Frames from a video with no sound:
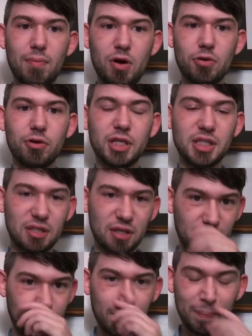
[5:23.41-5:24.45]
promoter and
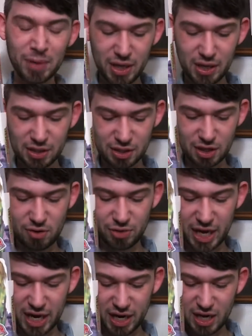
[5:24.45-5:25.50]
stuff. So
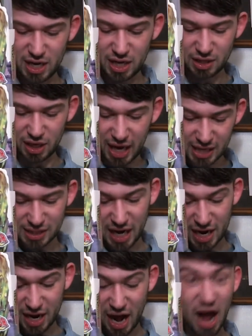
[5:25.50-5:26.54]
that the last,
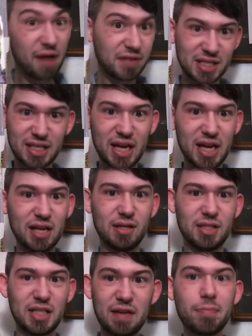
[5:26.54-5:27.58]
I have to say
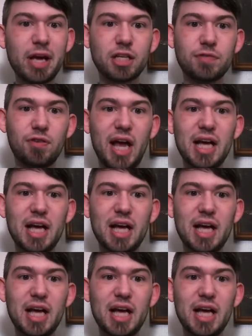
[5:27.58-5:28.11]
the best for